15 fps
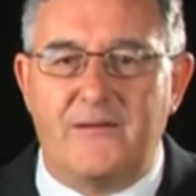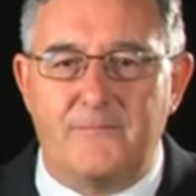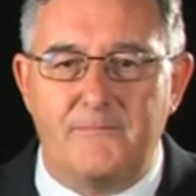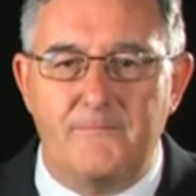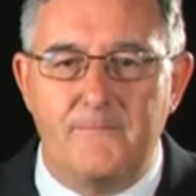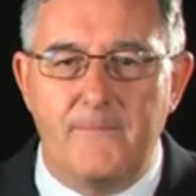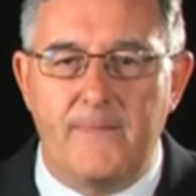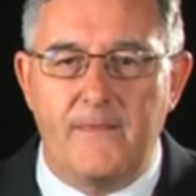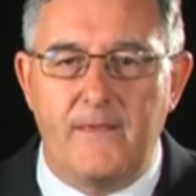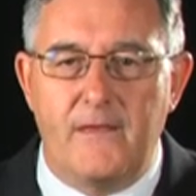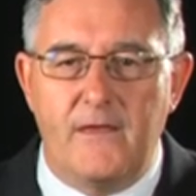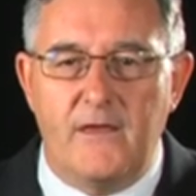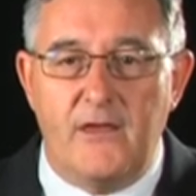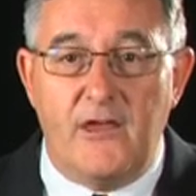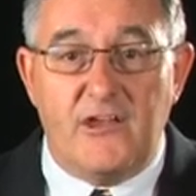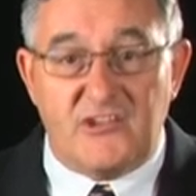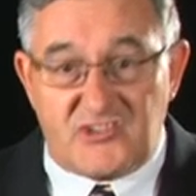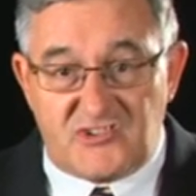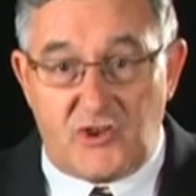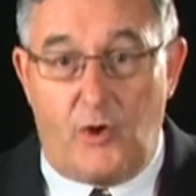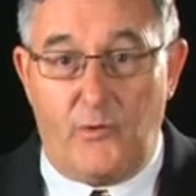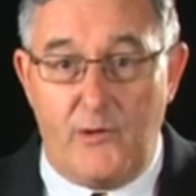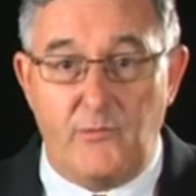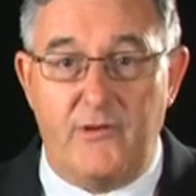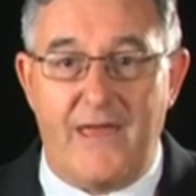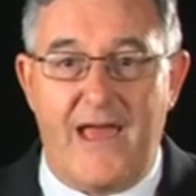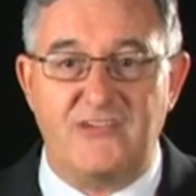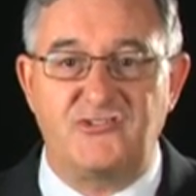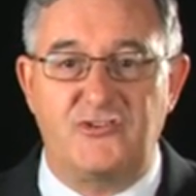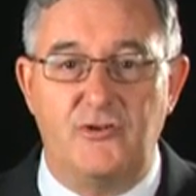him, so we
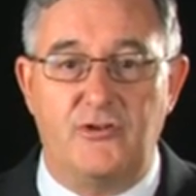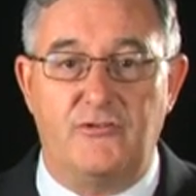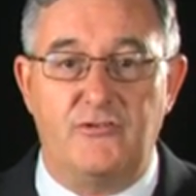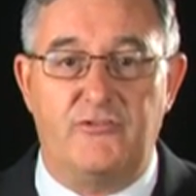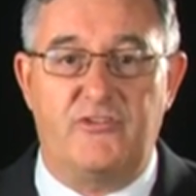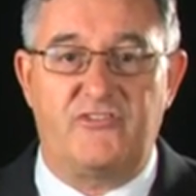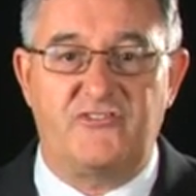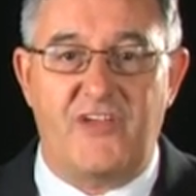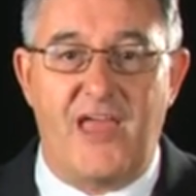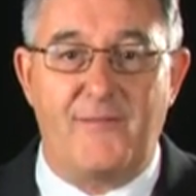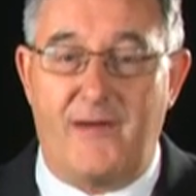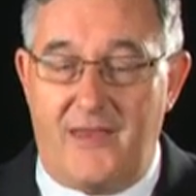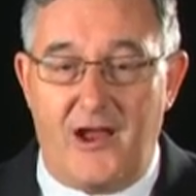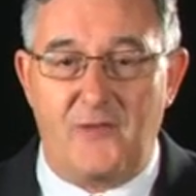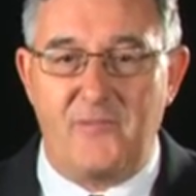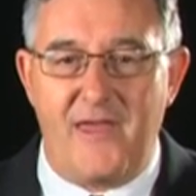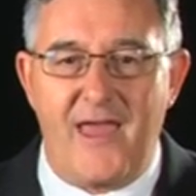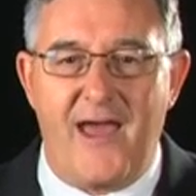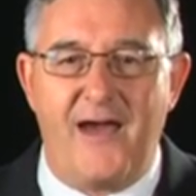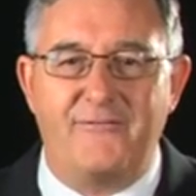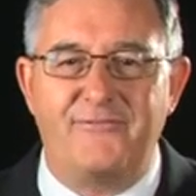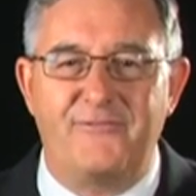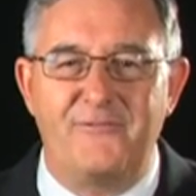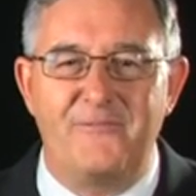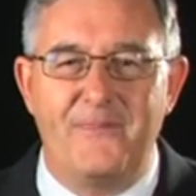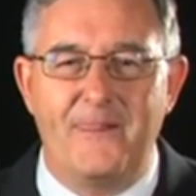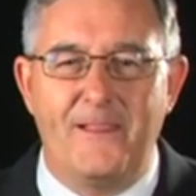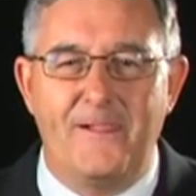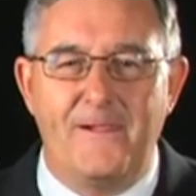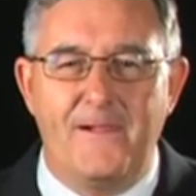would ask you to do the same on our behalf.
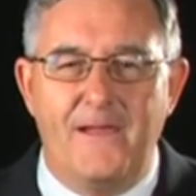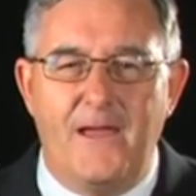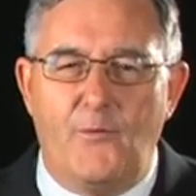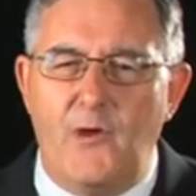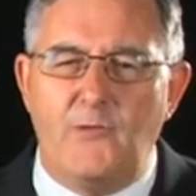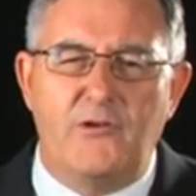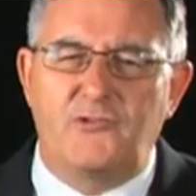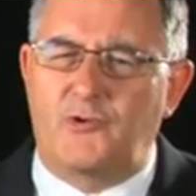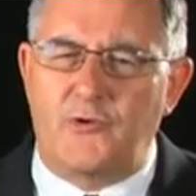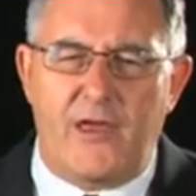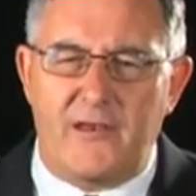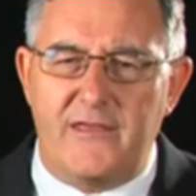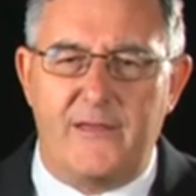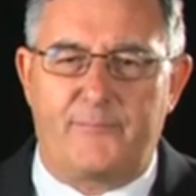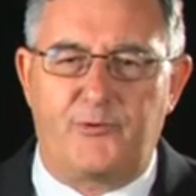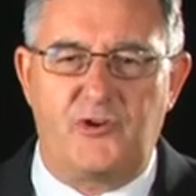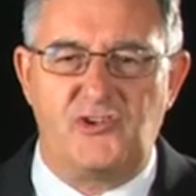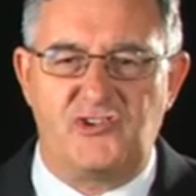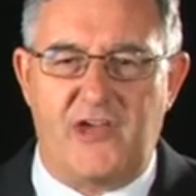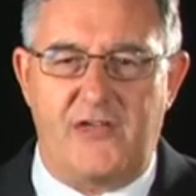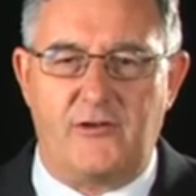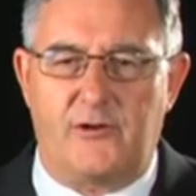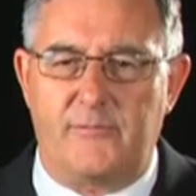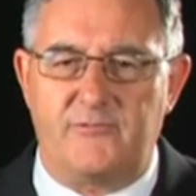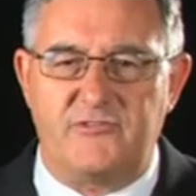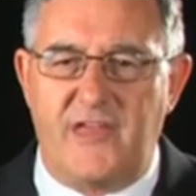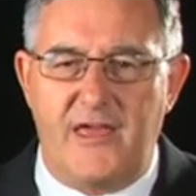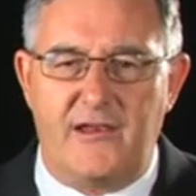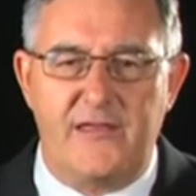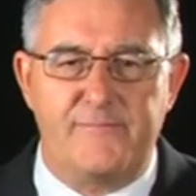We would greatly appreciate your
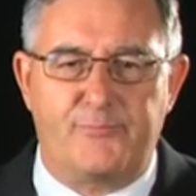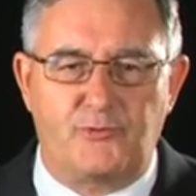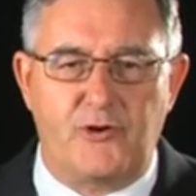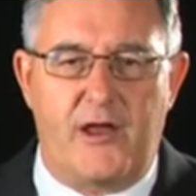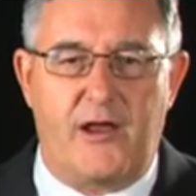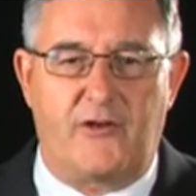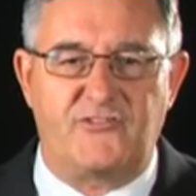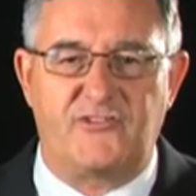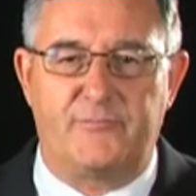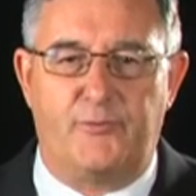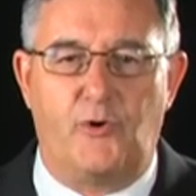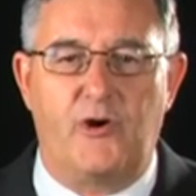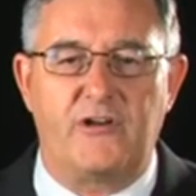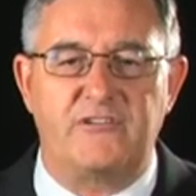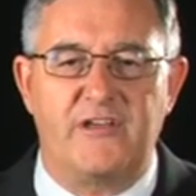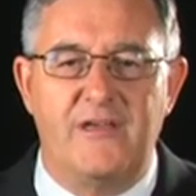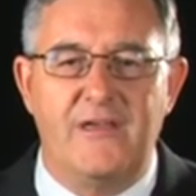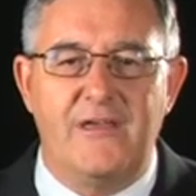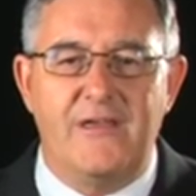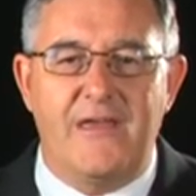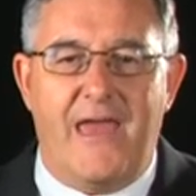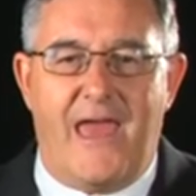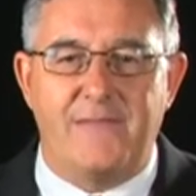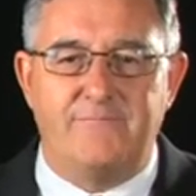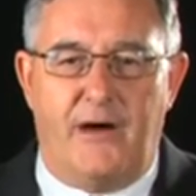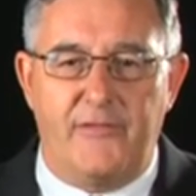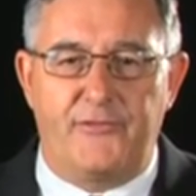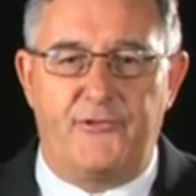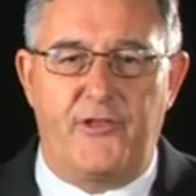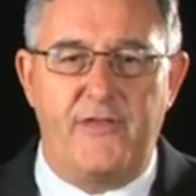daily prayer support
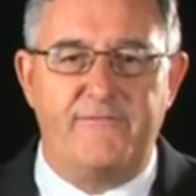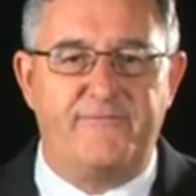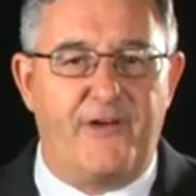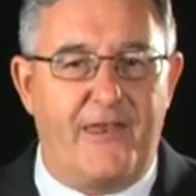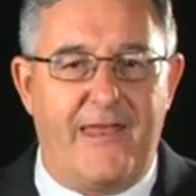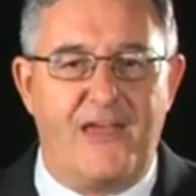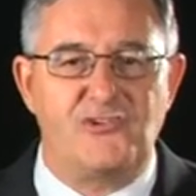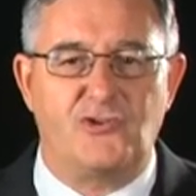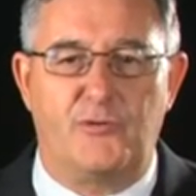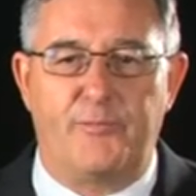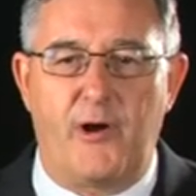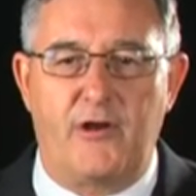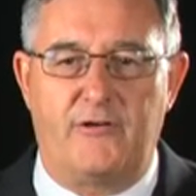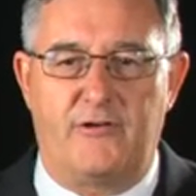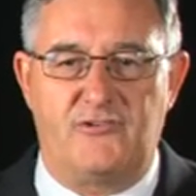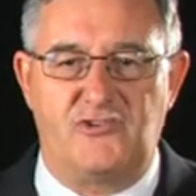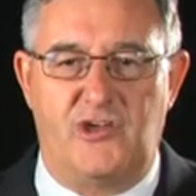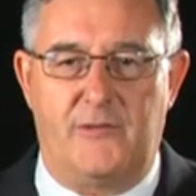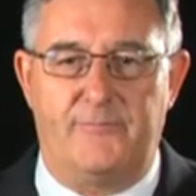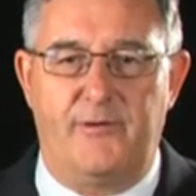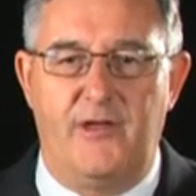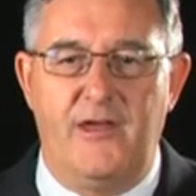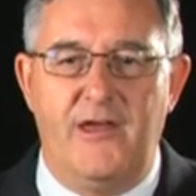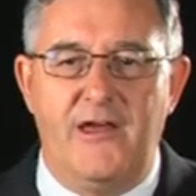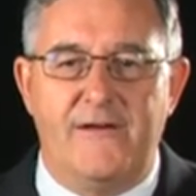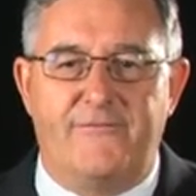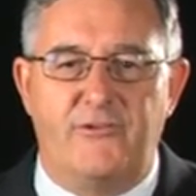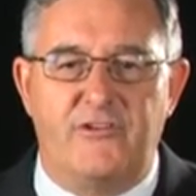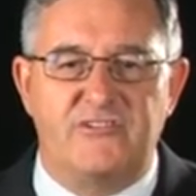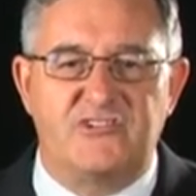and monthly financial partnership
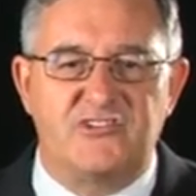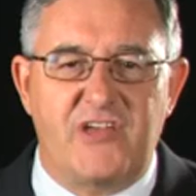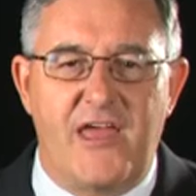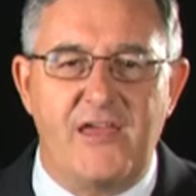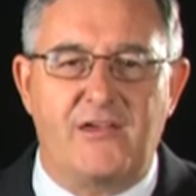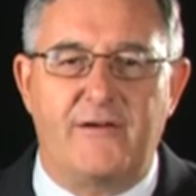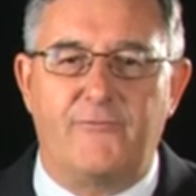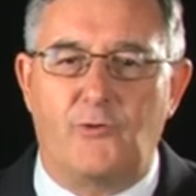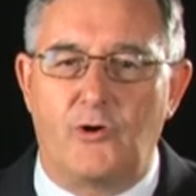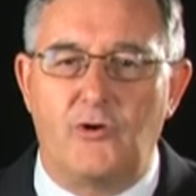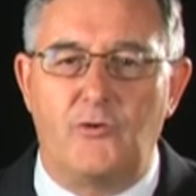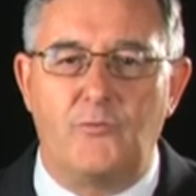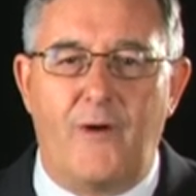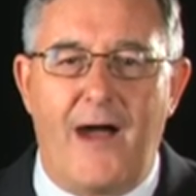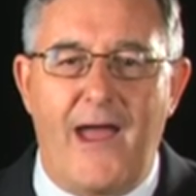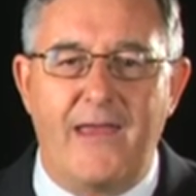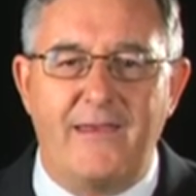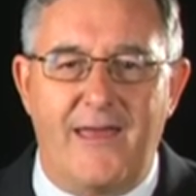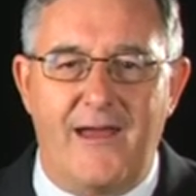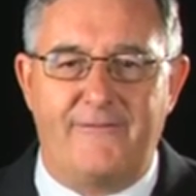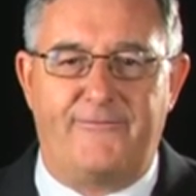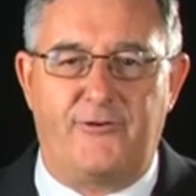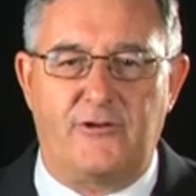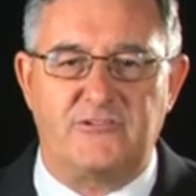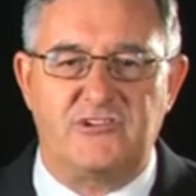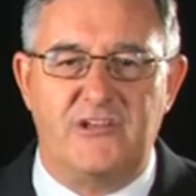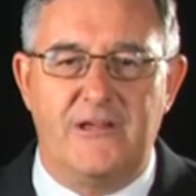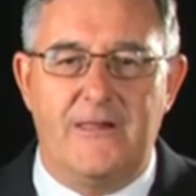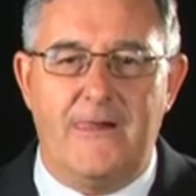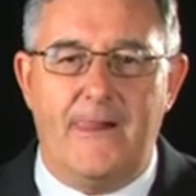for the sake of worldwide
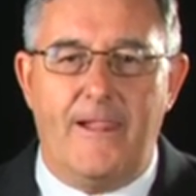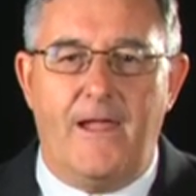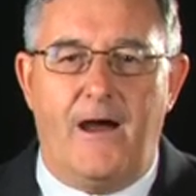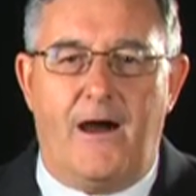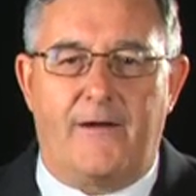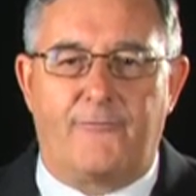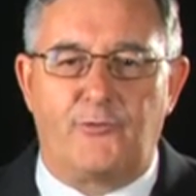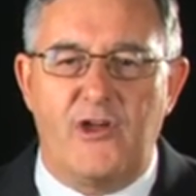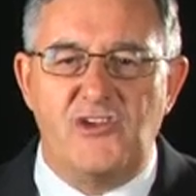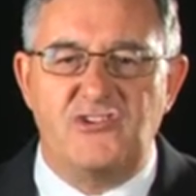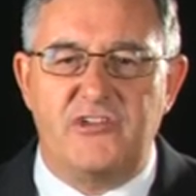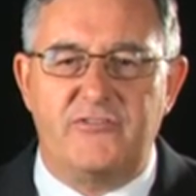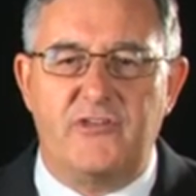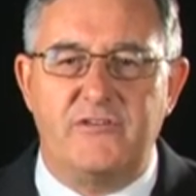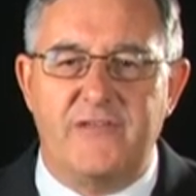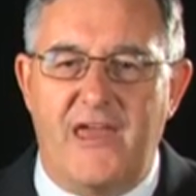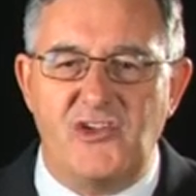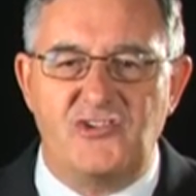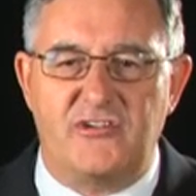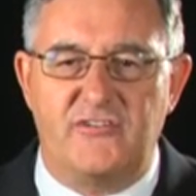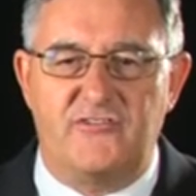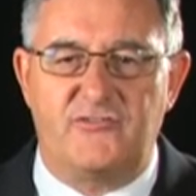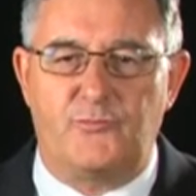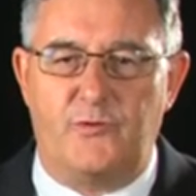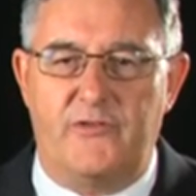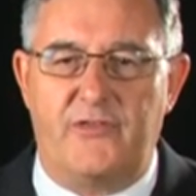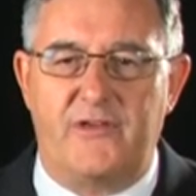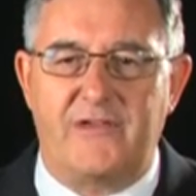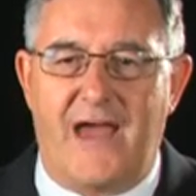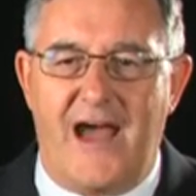effort of reaching the nations
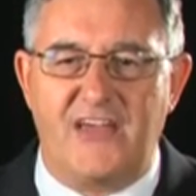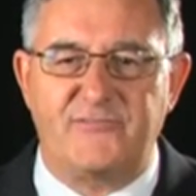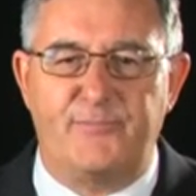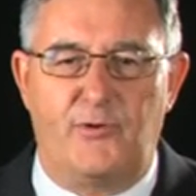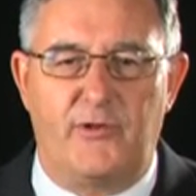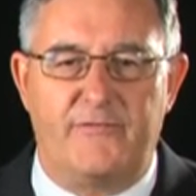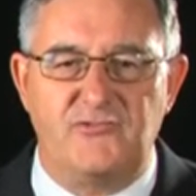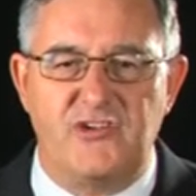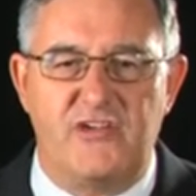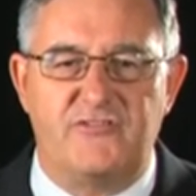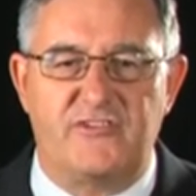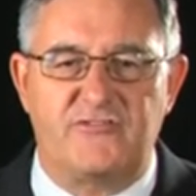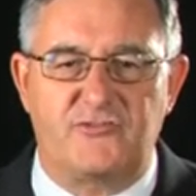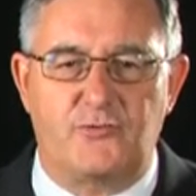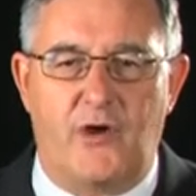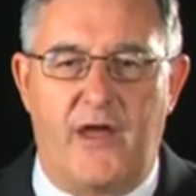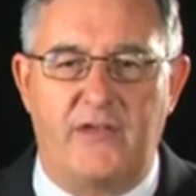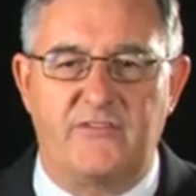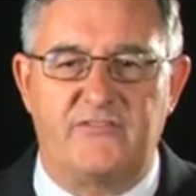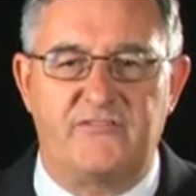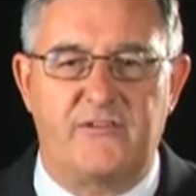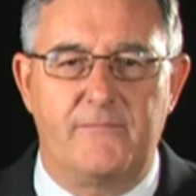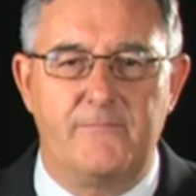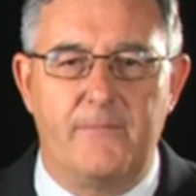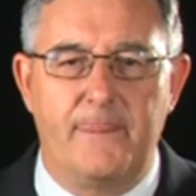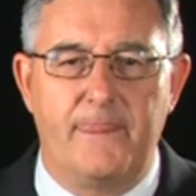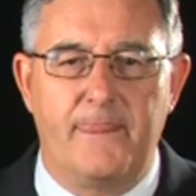with the gospel of Jesus Christ.